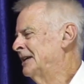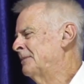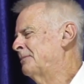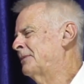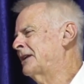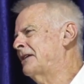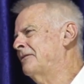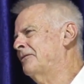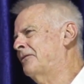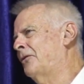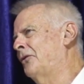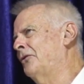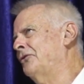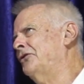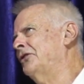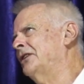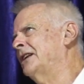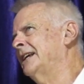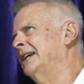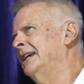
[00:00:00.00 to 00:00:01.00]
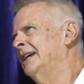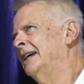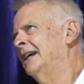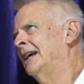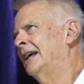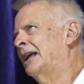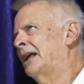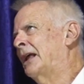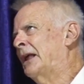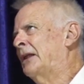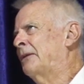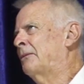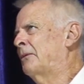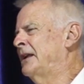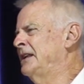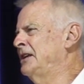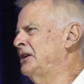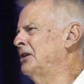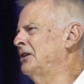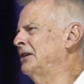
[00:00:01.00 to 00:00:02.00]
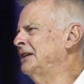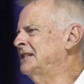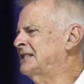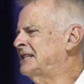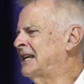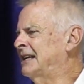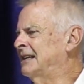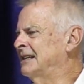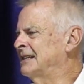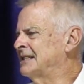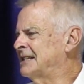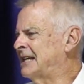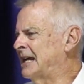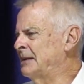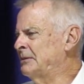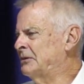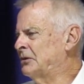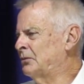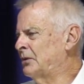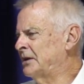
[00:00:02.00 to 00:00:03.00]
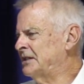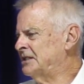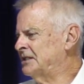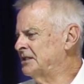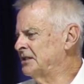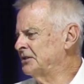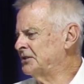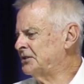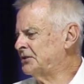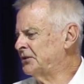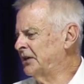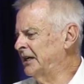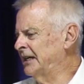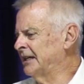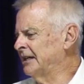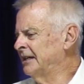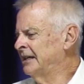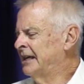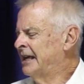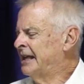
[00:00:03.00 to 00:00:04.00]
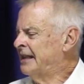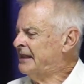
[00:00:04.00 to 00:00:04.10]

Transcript: But unfortunately, when the early settlers came to Western Australia,